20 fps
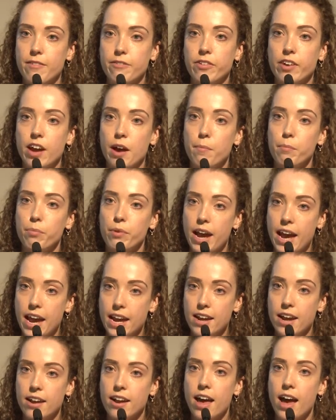for our
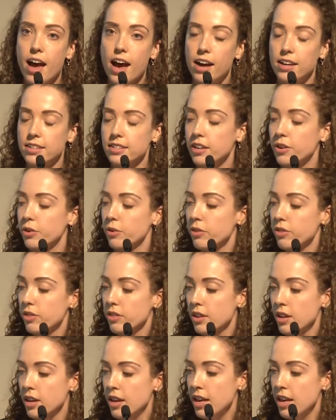brain and heart health.